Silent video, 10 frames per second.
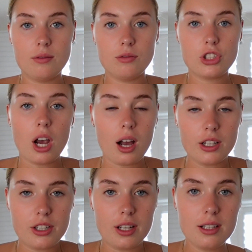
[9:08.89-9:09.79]

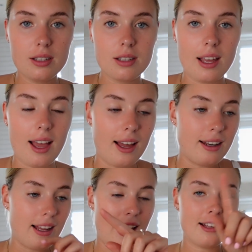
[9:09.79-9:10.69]
charges and
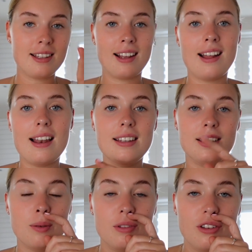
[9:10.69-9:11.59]
it has like an
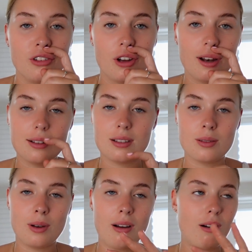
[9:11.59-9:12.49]
LED with different colours as well.